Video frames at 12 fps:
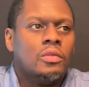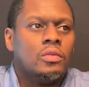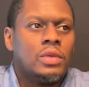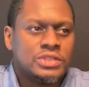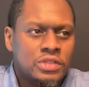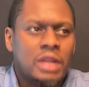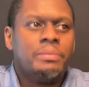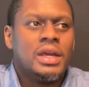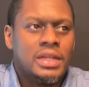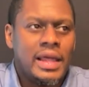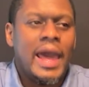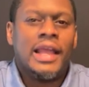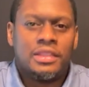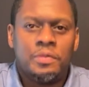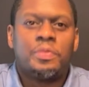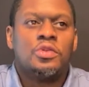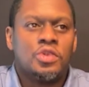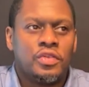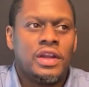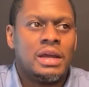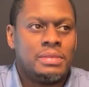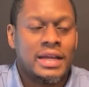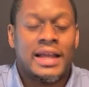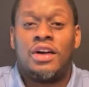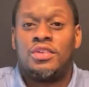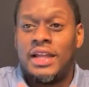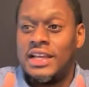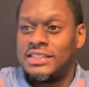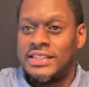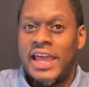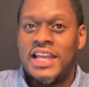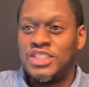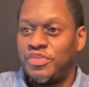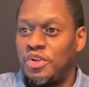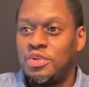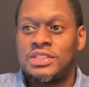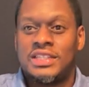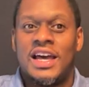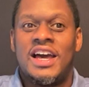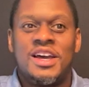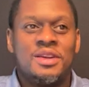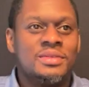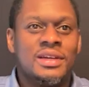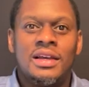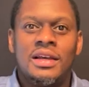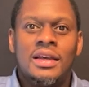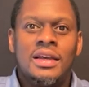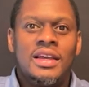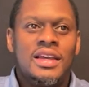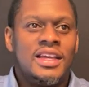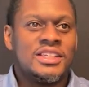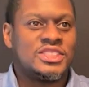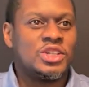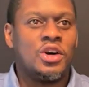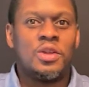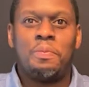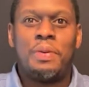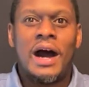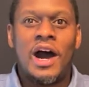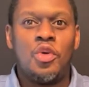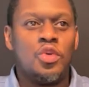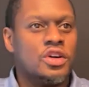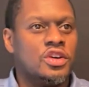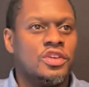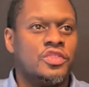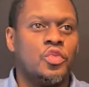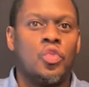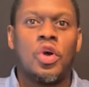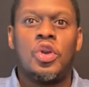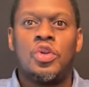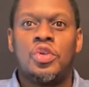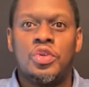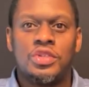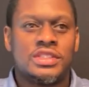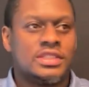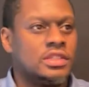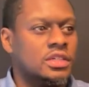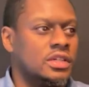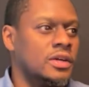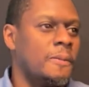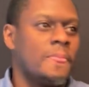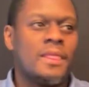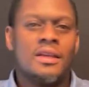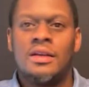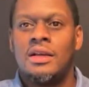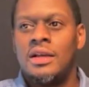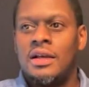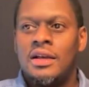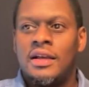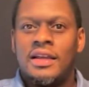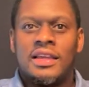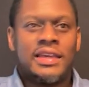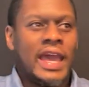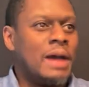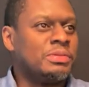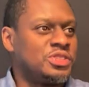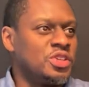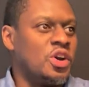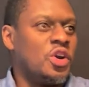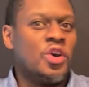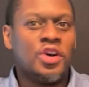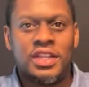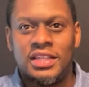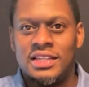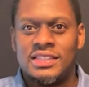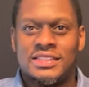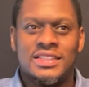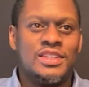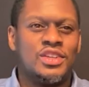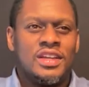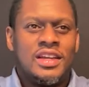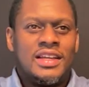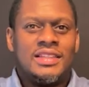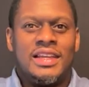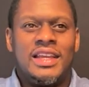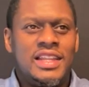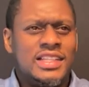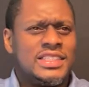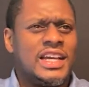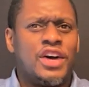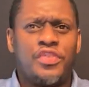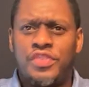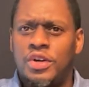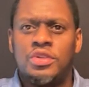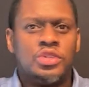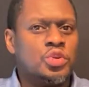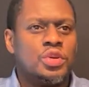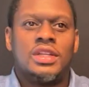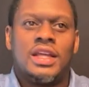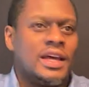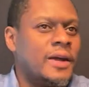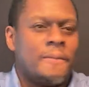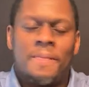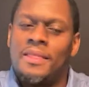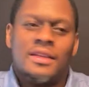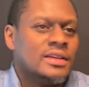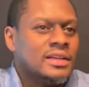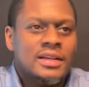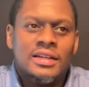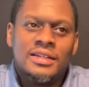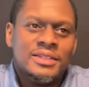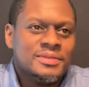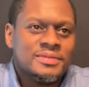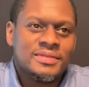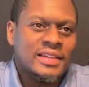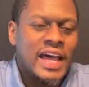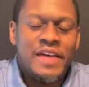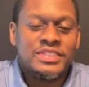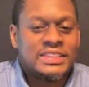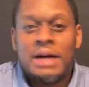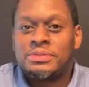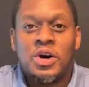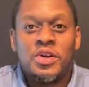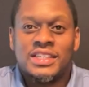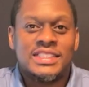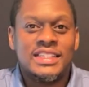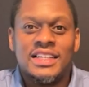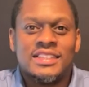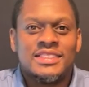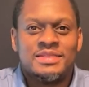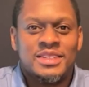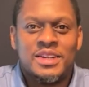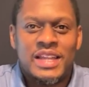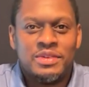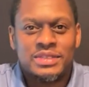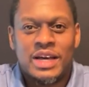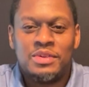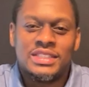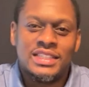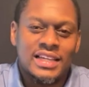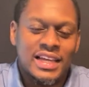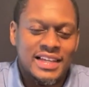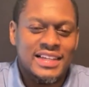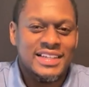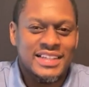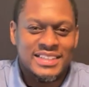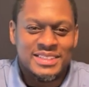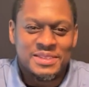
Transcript: when I started being in the acting program and I got on that stage the first time and saw the power of words to capture an audience and the energy I felt doing that. I haven't stopped talking since. That was it.